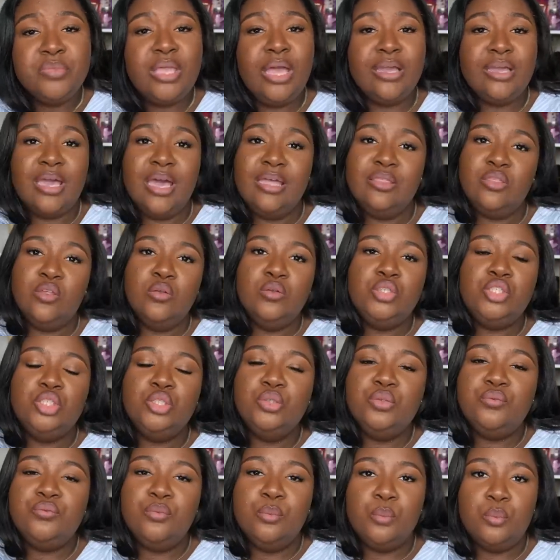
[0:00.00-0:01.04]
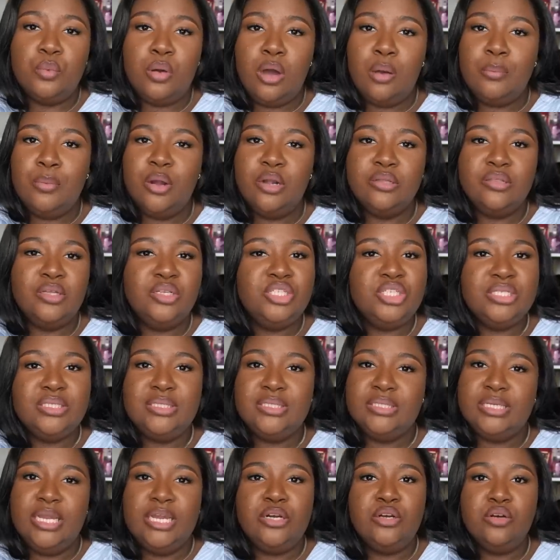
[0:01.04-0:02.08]
I got those shoes from Walmart. They're just
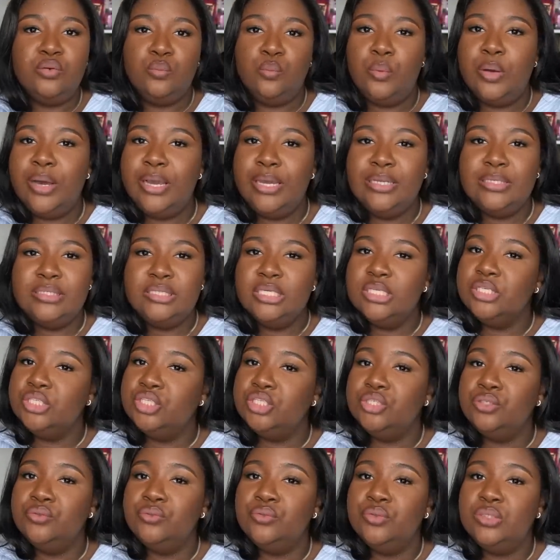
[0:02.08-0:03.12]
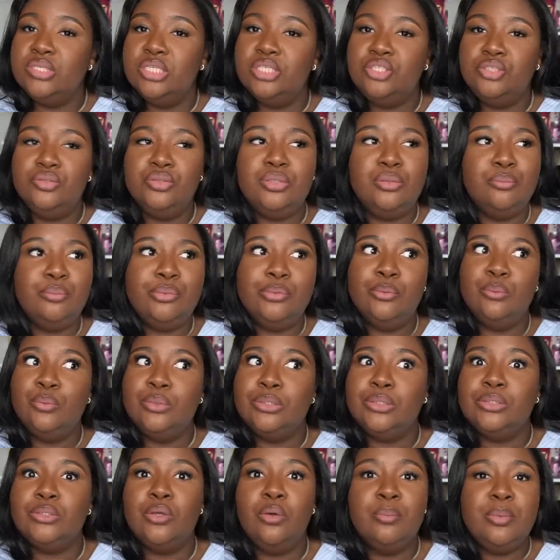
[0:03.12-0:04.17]
standard white tennis shoes that you can put
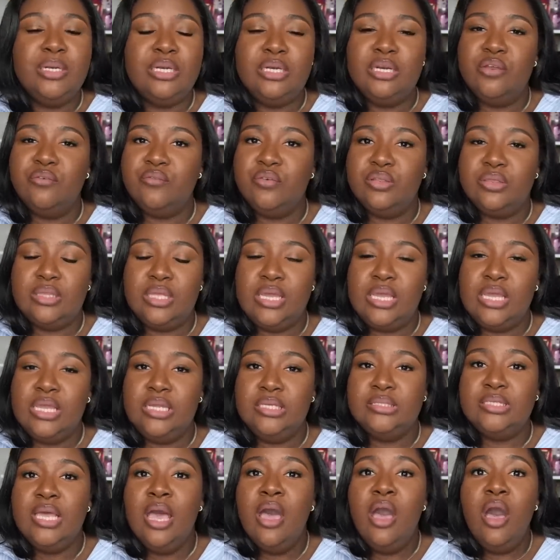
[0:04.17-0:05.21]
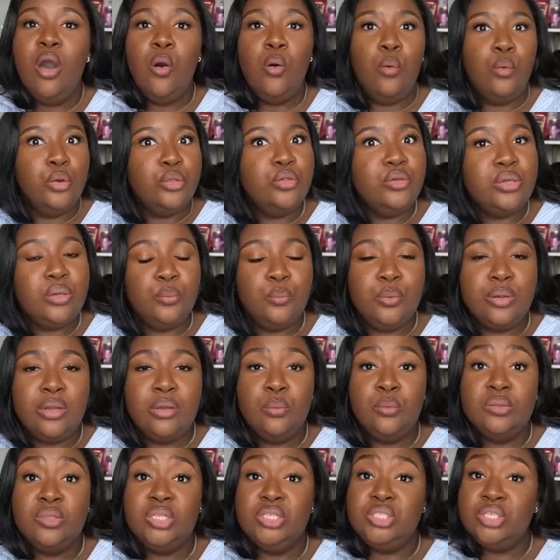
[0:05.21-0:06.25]
with so many different things, or you can wear
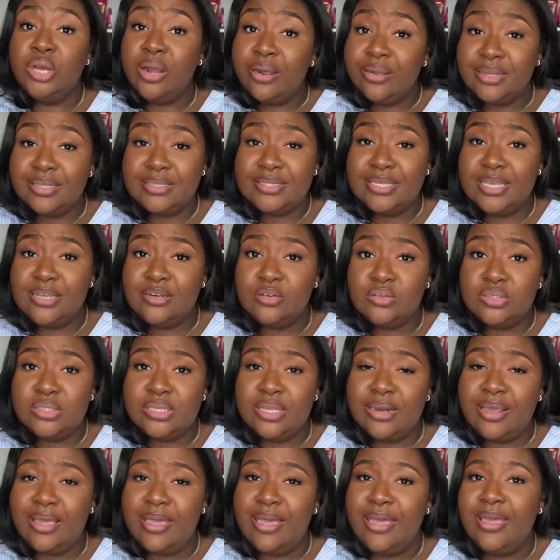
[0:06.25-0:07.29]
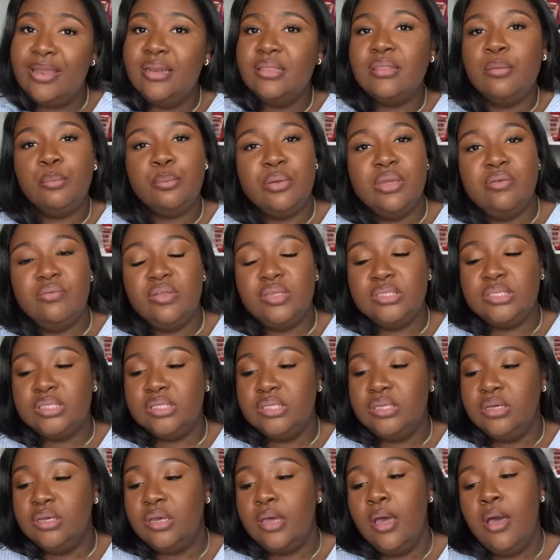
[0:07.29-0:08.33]
it with the Target sandals that I had in the previous
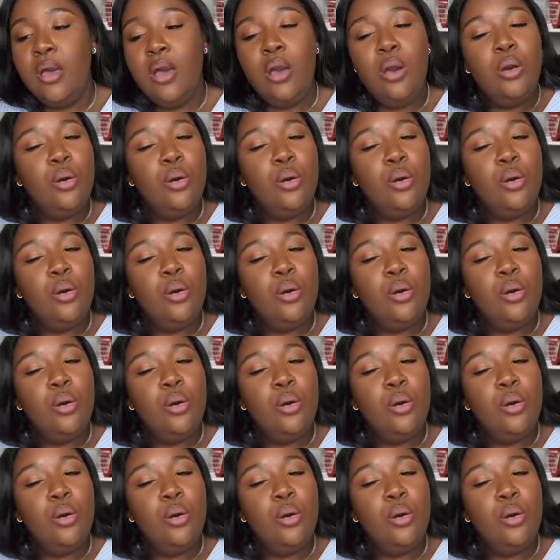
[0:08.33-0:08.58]
look,